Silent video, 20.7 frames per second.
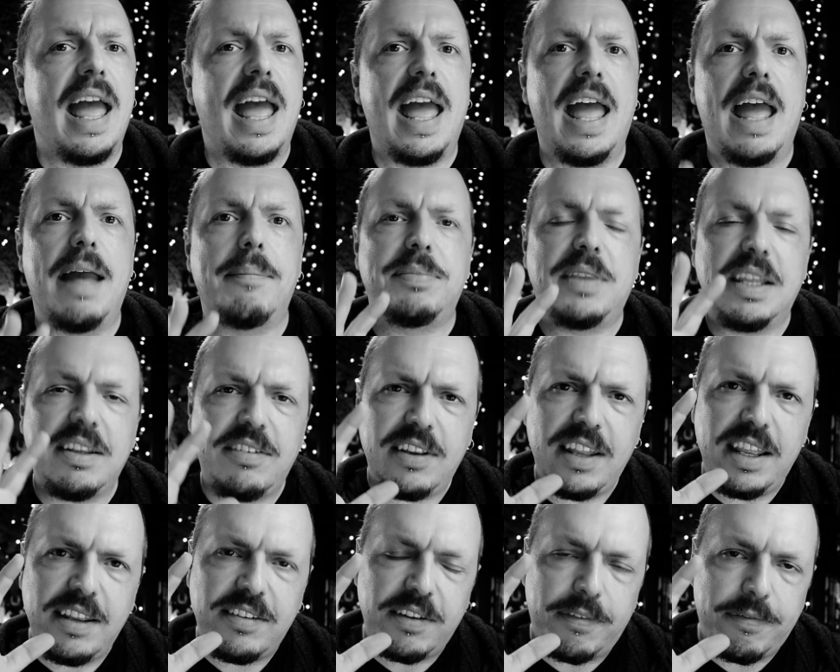This
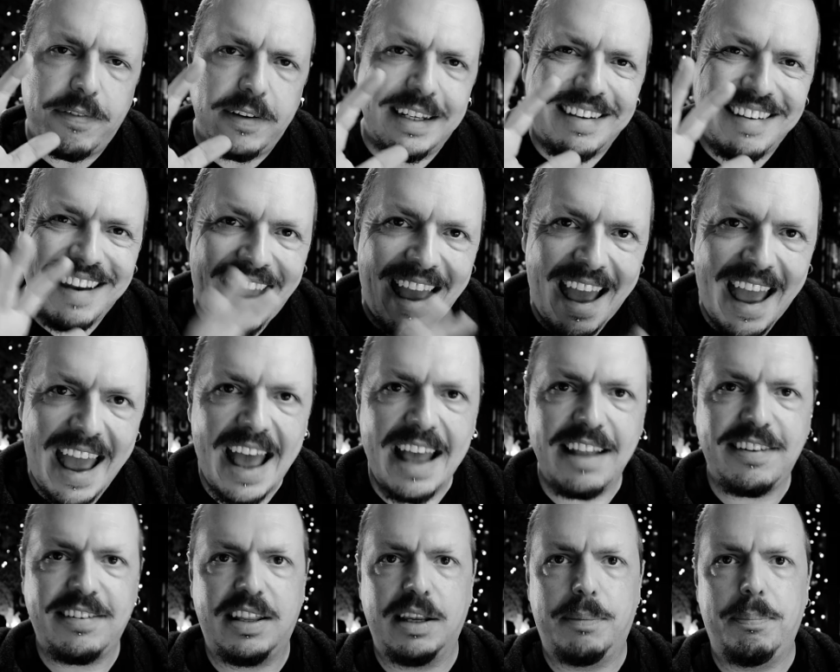is a
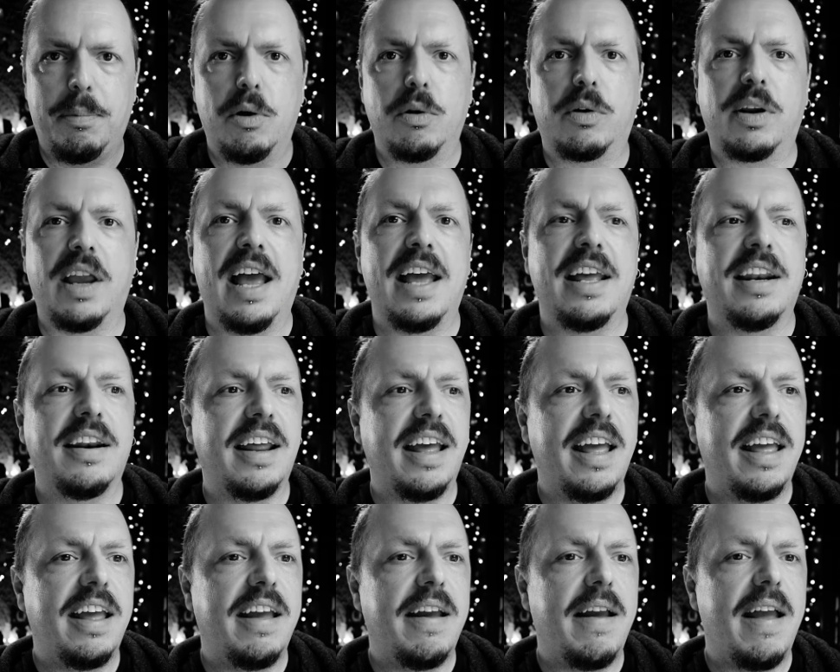fantastic book, and
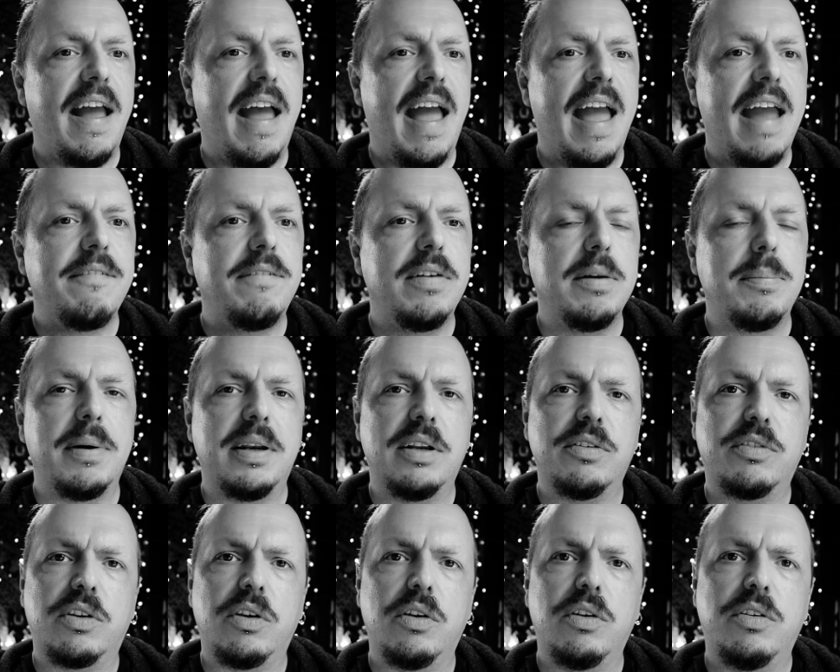every bit
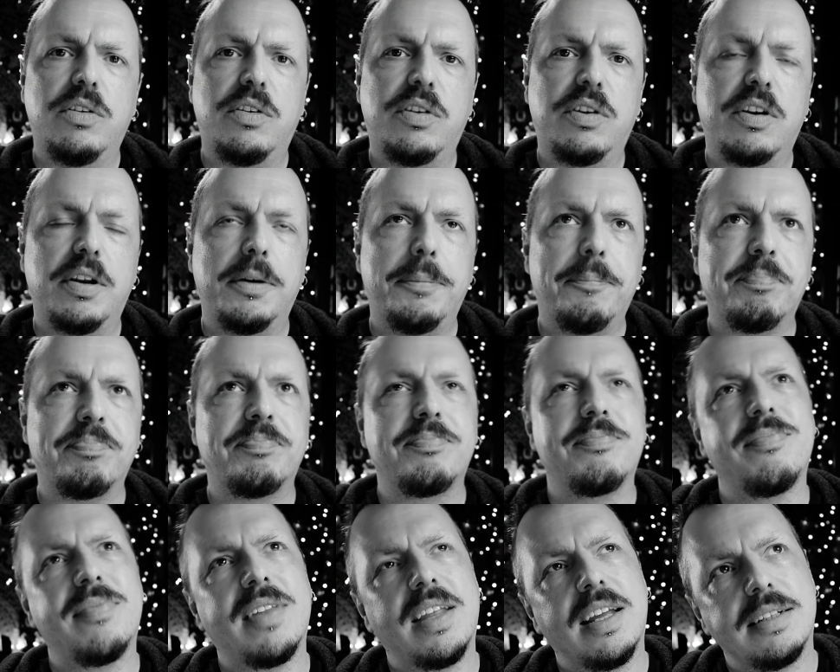as good,
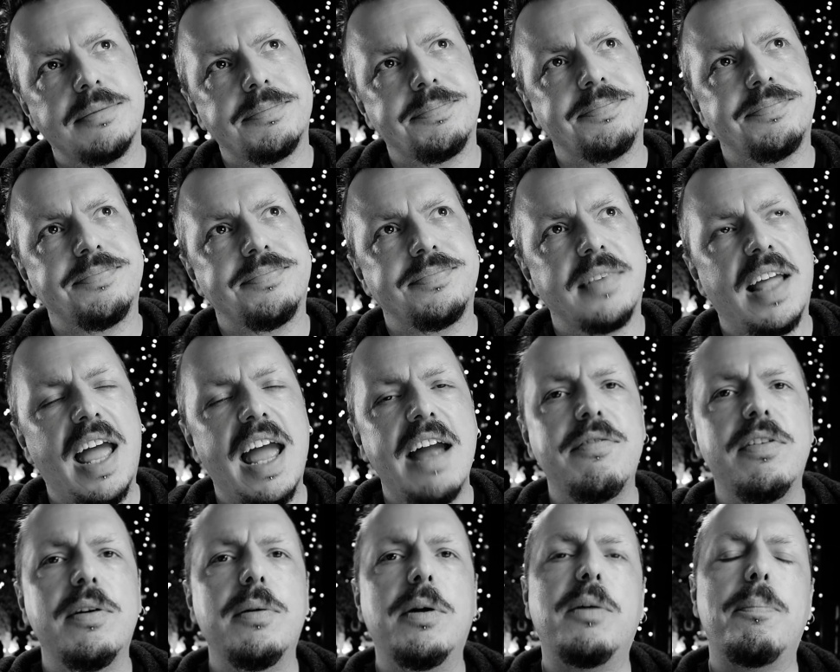
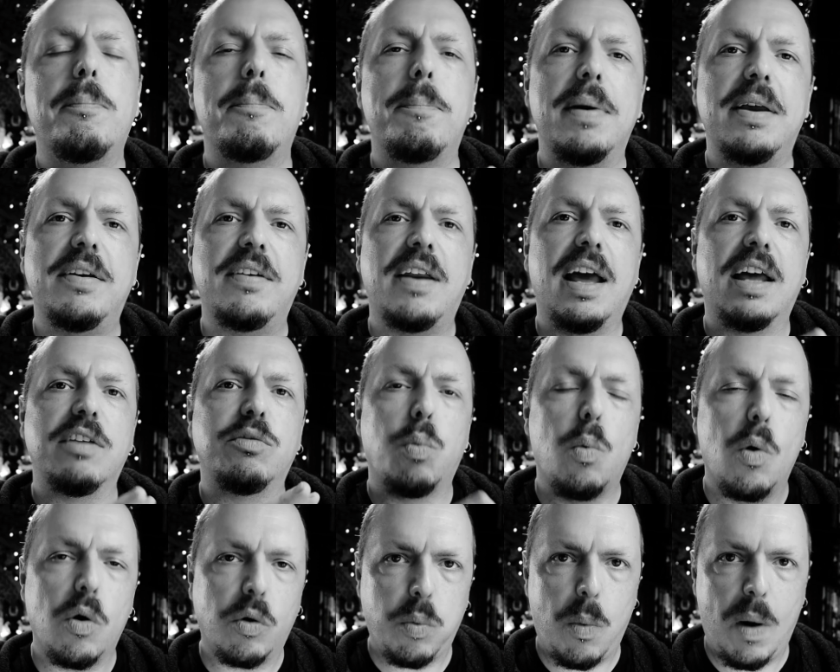every bit as
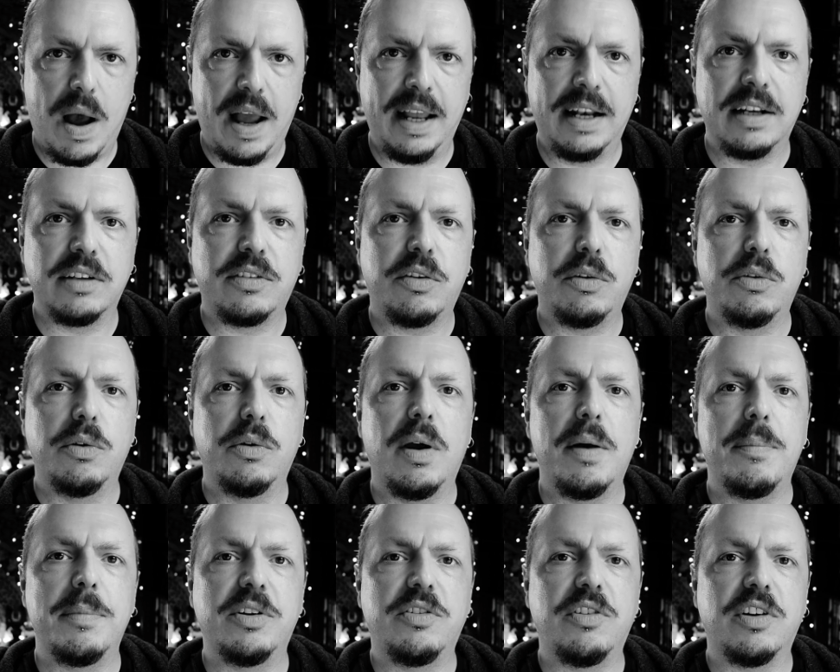worthwhile to
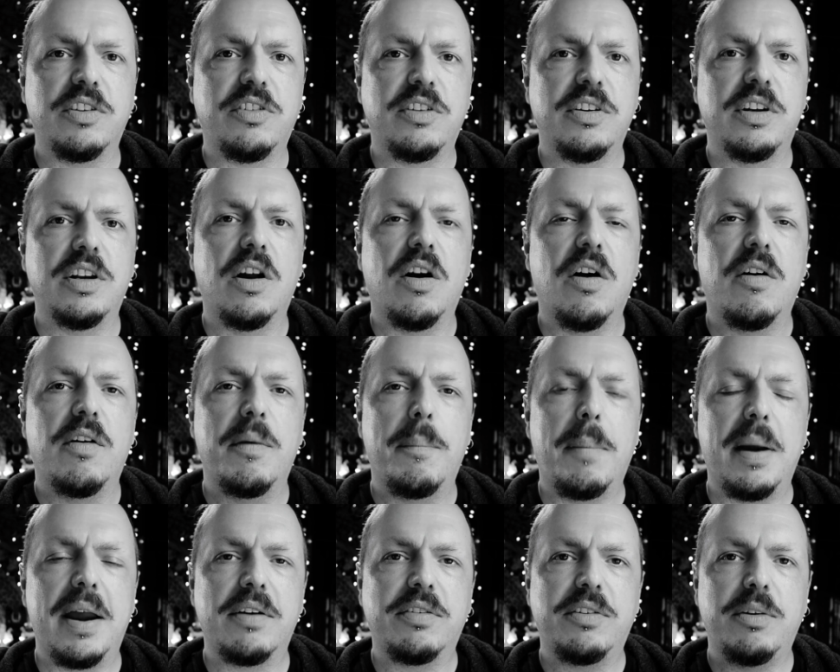a magician or a
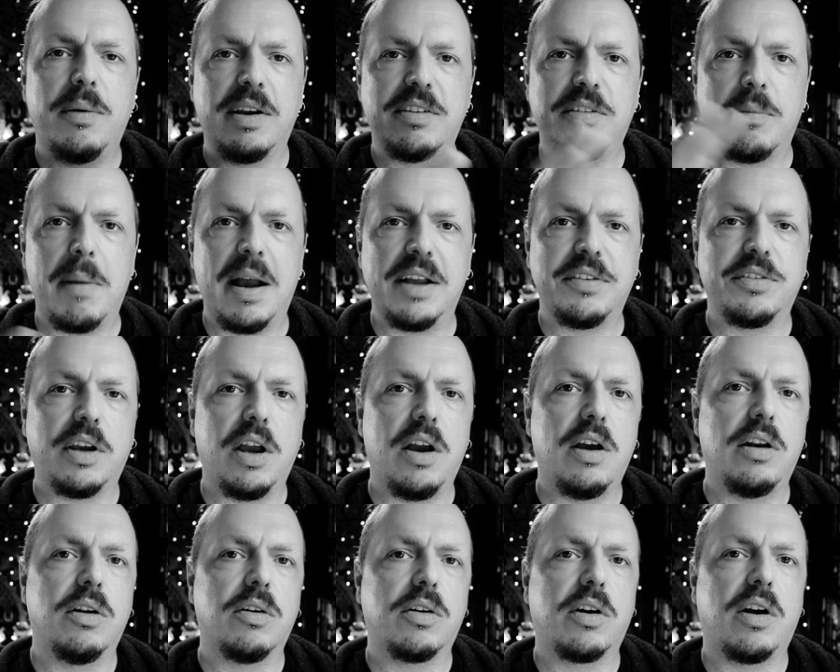person who has a magic
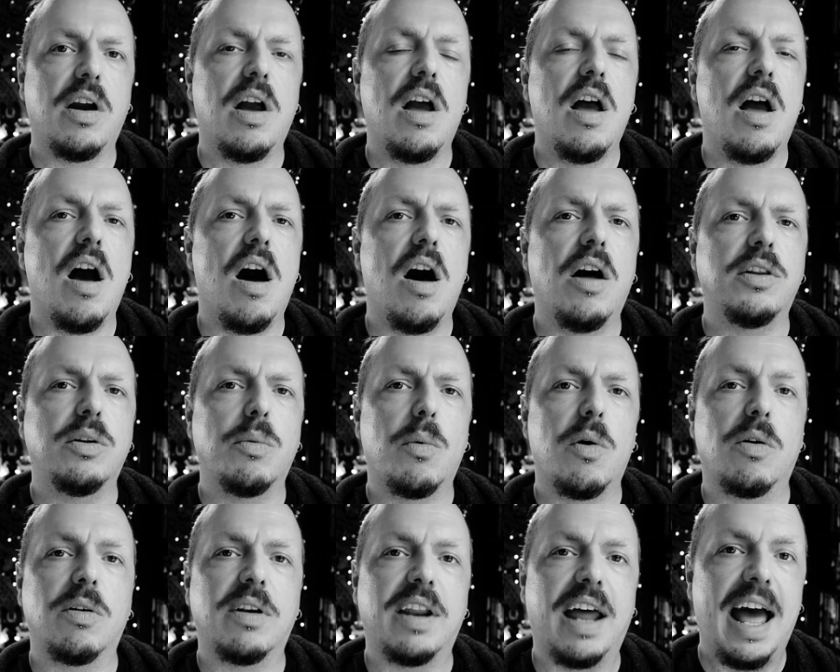outlook on the
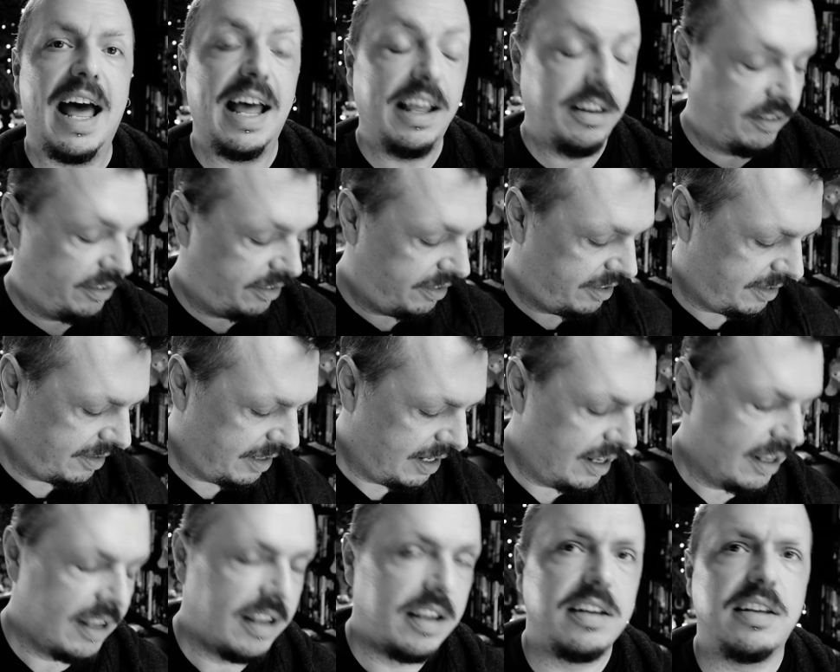world as
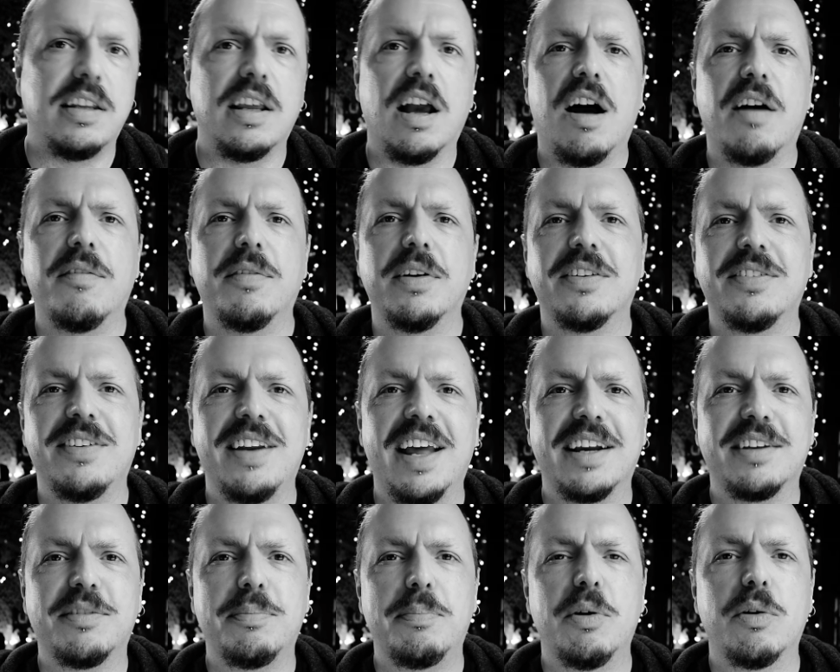the obvious
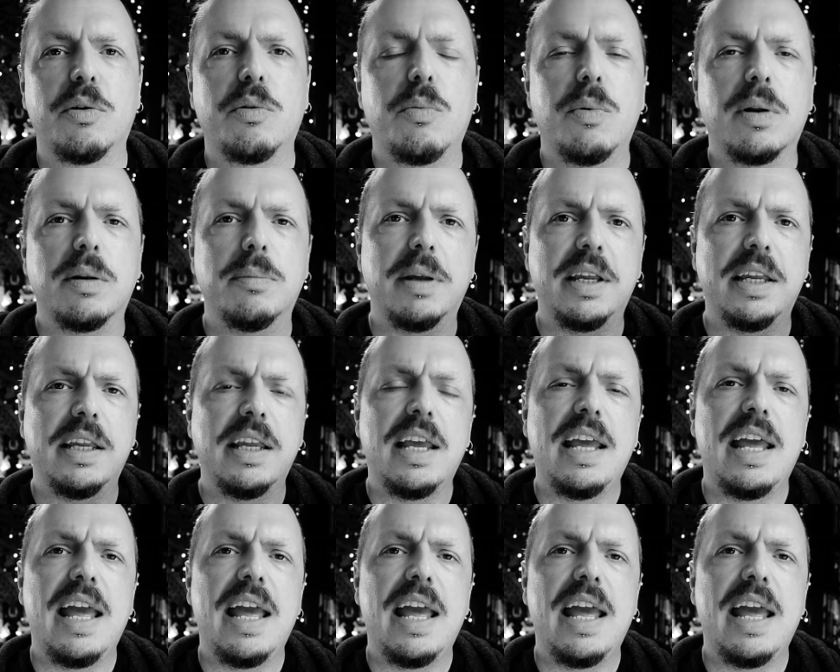next book will be.